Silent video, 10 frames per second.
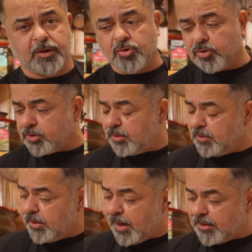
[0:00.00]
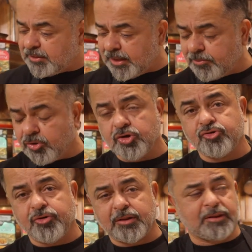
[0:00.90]
cooked. And then I'm going to
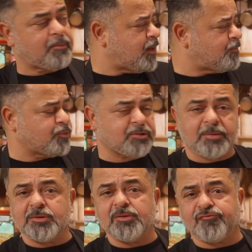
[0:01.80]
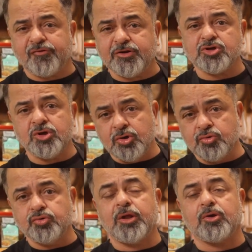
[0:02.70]
drain them and I put them in the fridge
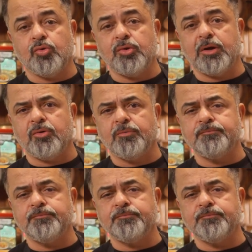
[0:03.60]
till they cool down.